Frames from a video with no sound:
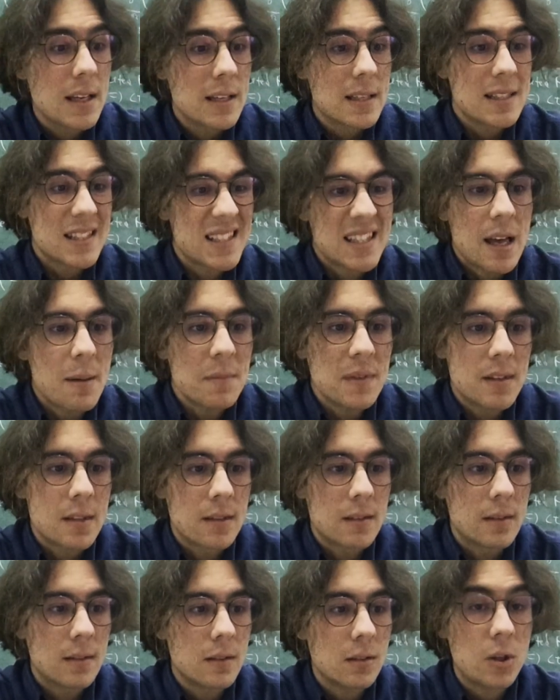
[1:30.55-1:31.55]

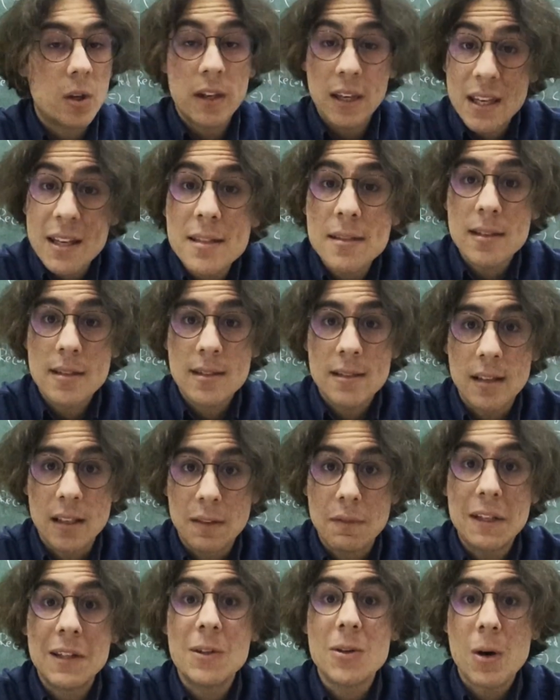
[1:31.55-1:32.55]
something consistent
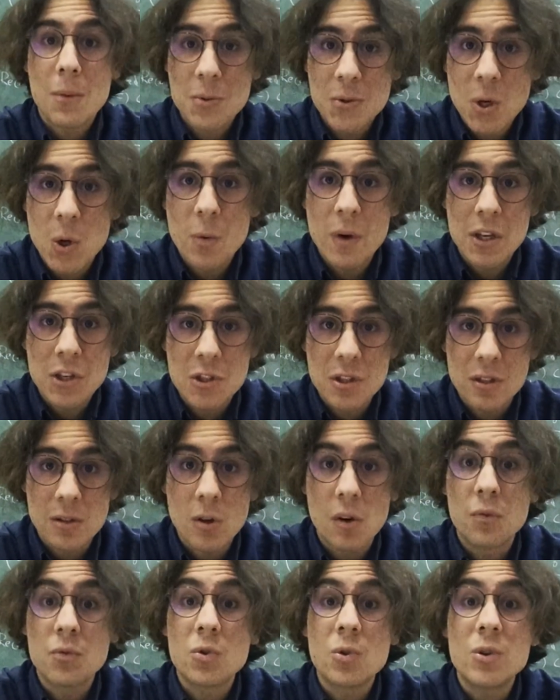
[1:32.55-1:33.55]
with the observation
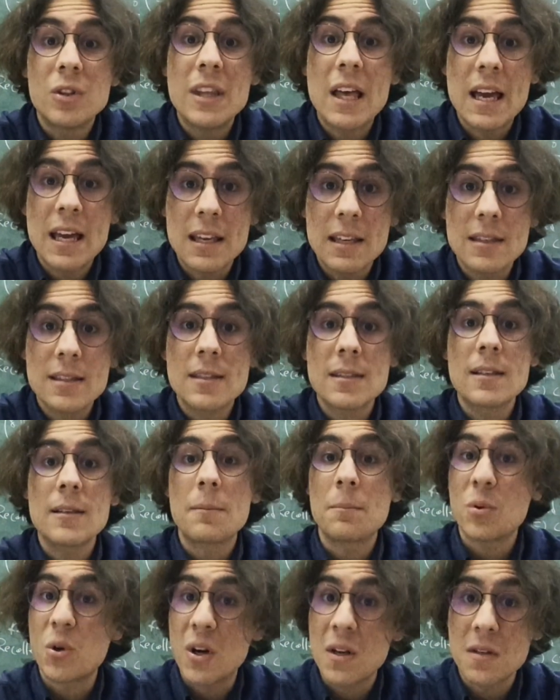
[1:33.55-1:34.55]
of
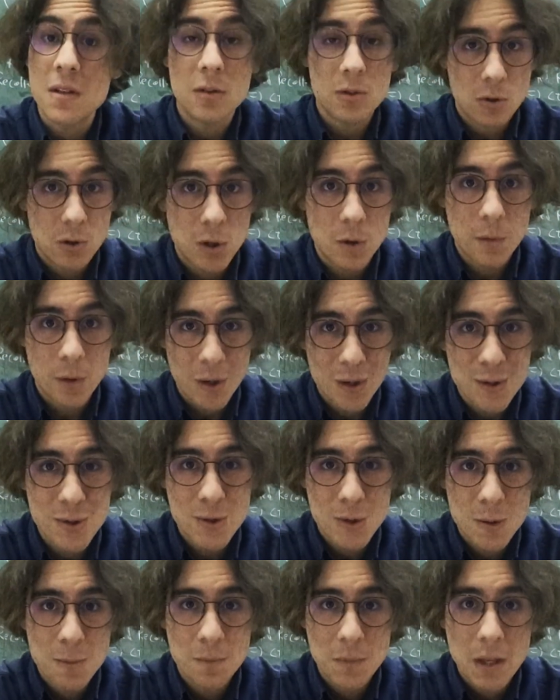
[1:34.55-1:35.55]
today's present
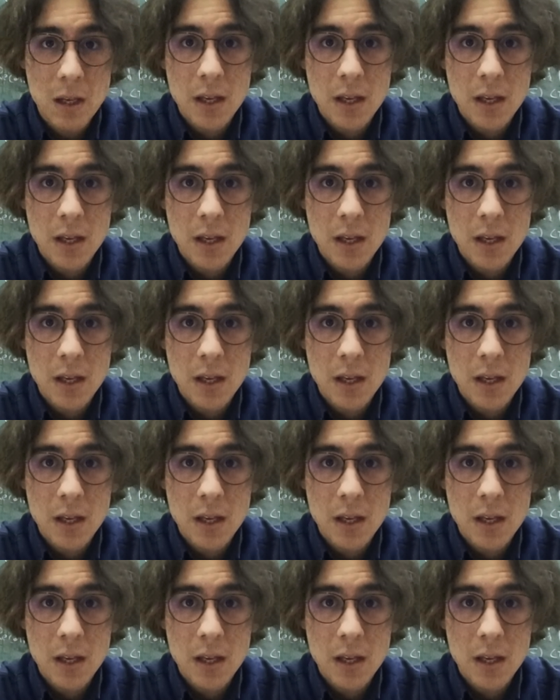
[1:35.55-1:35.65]
universe.